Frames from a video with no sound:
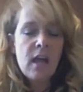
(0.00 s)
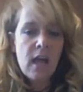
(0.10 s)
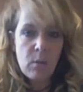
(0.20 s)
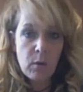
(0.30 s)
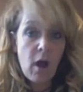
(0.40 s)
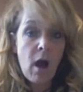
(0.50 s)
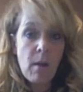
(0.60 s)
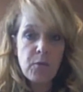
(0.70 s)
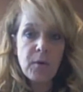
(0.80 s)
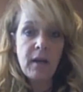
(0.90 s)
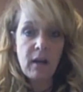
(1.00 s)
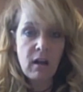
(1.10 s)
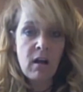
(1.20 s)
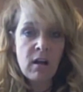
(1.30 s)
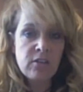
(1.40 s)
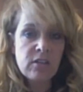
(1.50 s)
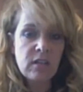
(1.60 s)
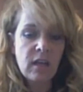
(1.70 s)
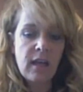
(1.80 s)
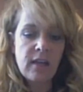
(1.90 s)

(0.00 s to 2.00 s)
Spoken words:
and we operate unconsciously.